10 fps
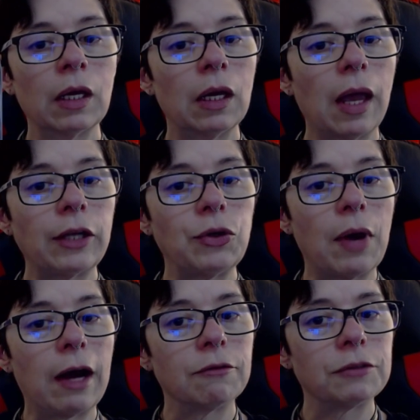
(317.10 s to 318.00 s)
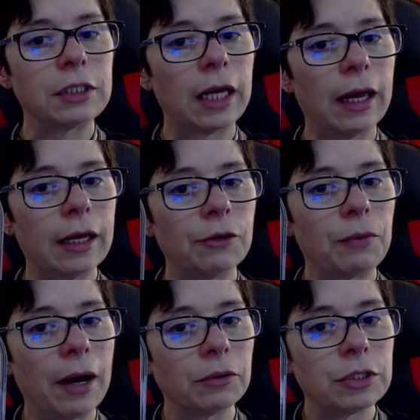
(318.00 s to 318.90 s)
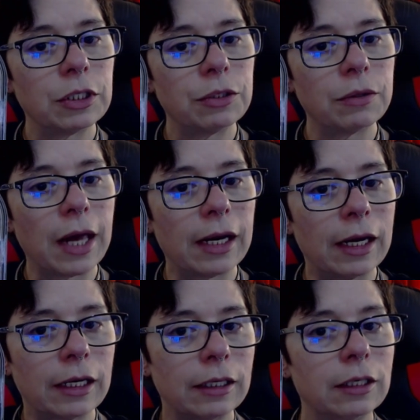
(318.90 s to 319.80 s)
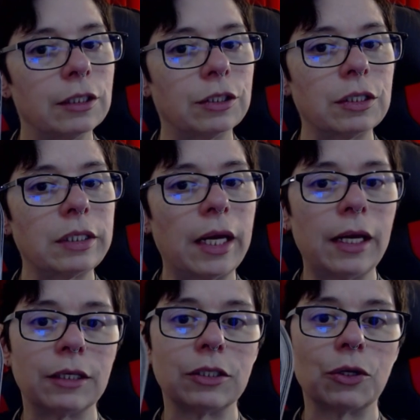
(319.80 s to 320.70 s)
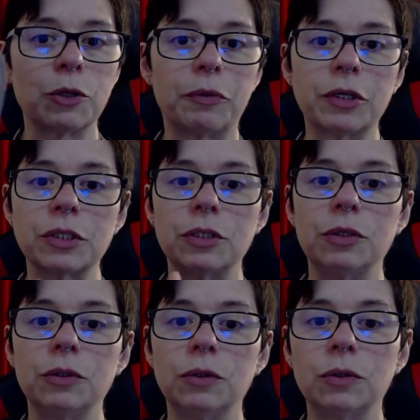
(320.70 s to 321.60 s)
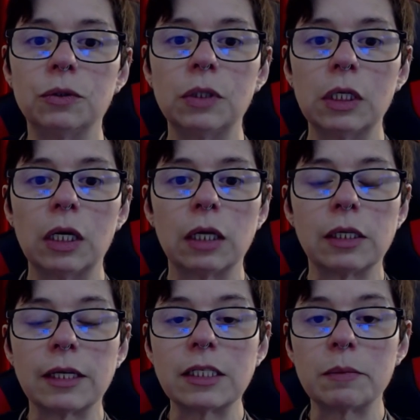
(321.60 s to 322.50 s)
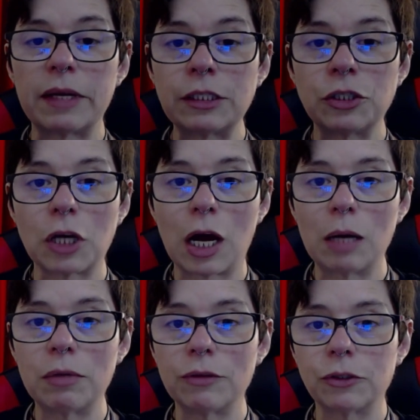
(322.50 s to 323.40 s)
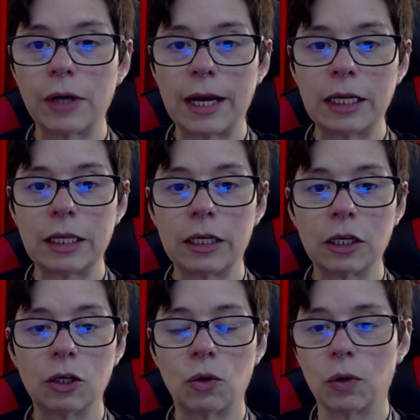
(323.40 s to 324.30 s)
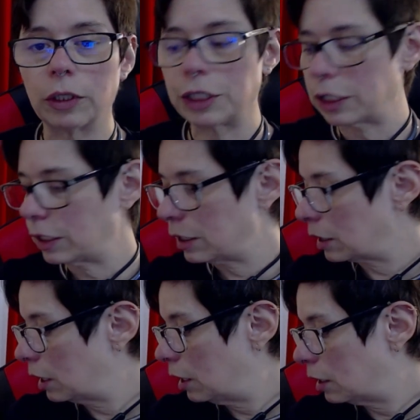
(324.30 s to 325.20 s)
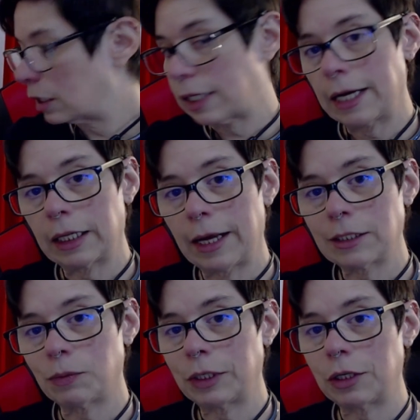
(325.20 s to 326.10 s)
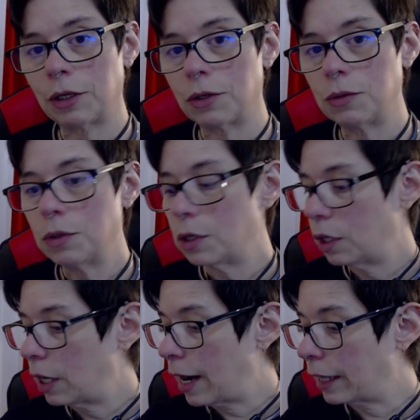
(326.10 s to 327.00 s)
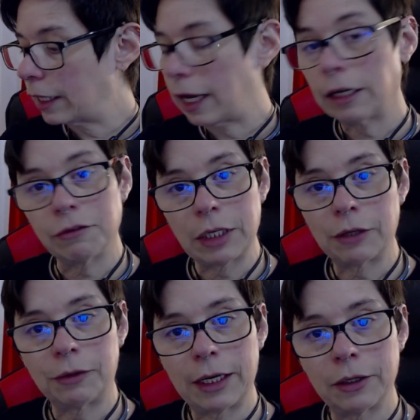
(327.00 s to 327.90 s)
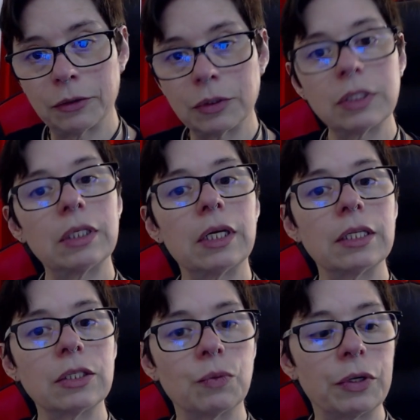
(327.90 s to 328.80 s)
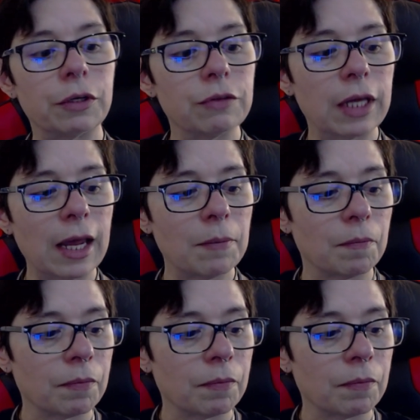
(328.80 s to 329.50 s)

and you have ten rounds to do that in, just ten. So the person who does the best job of creating their gorgeous stained glass window at the end of 10 rounds is the winner of the game.